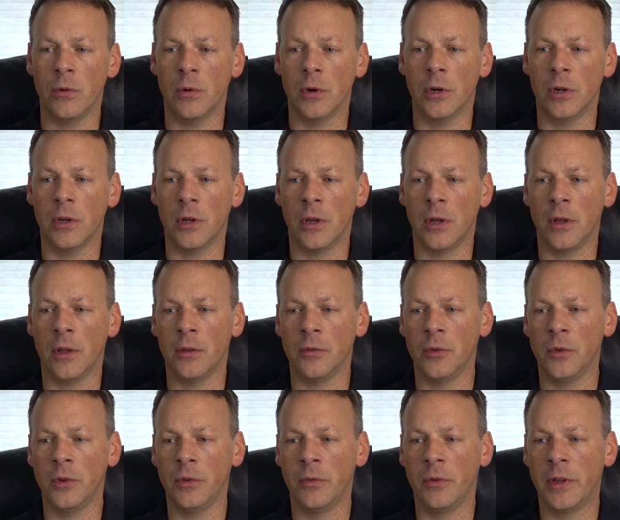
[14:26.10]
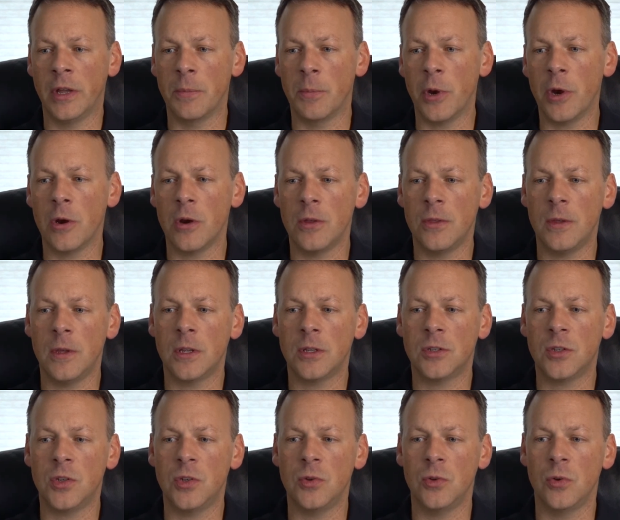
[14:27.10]
were to compare
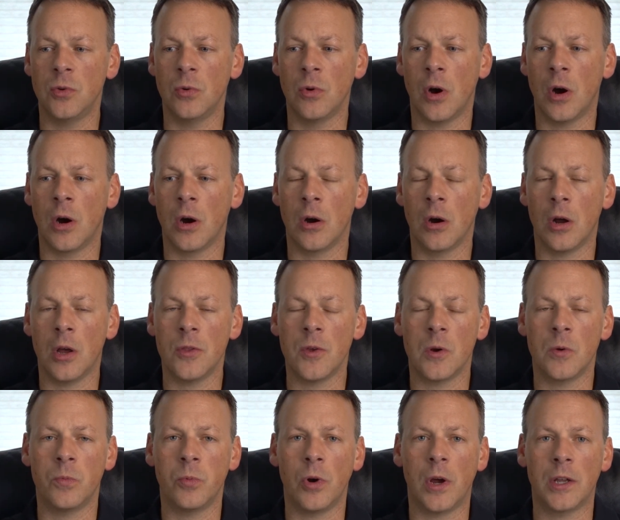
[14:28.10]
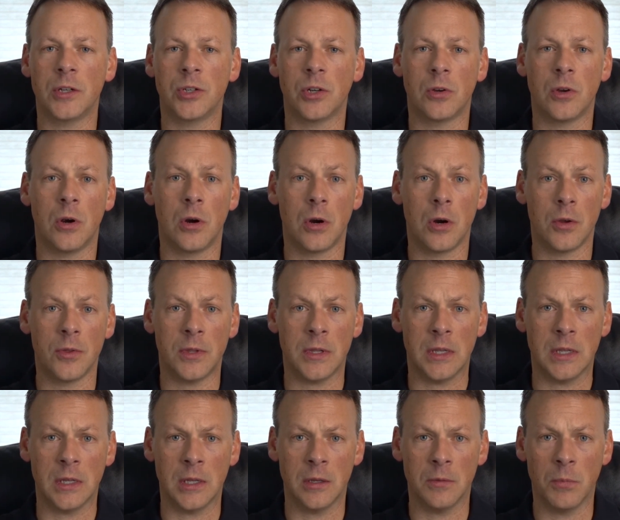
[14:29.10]
this to our other project car,
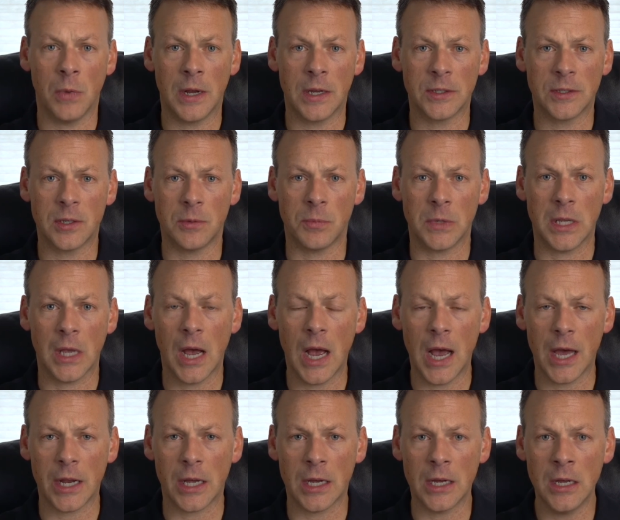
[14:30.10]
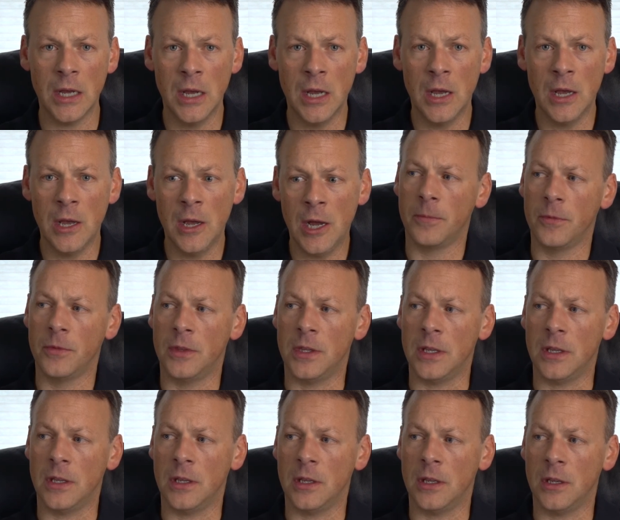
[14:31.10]
the Mazda Miata,
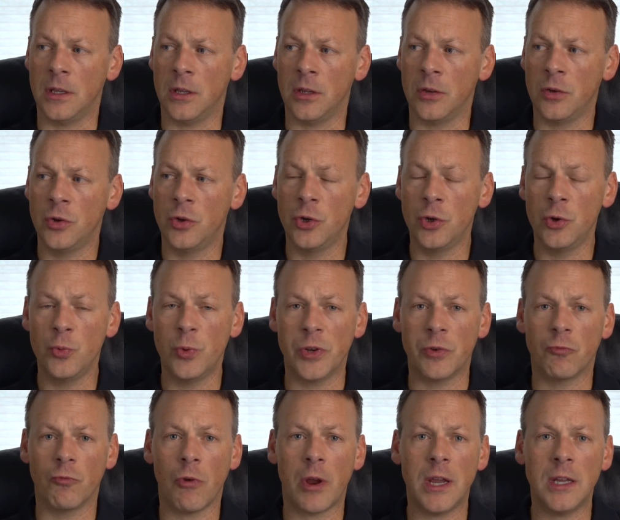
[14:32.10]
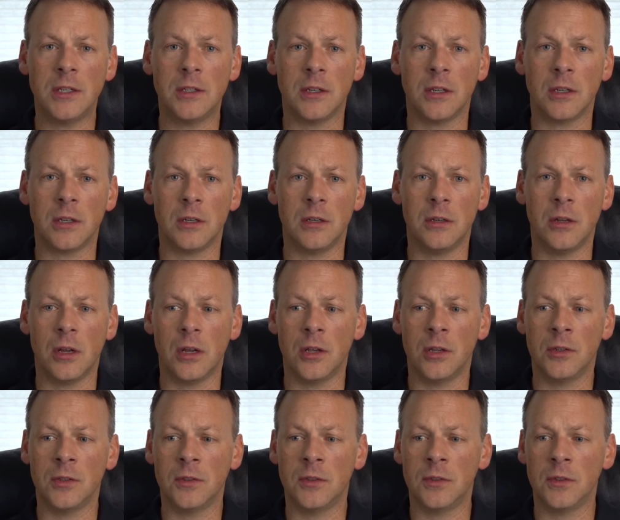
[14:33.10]
the Goodwin Racing
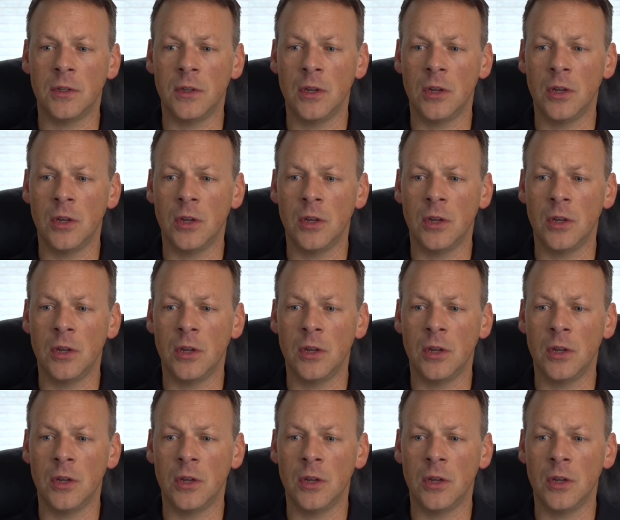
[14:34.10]
does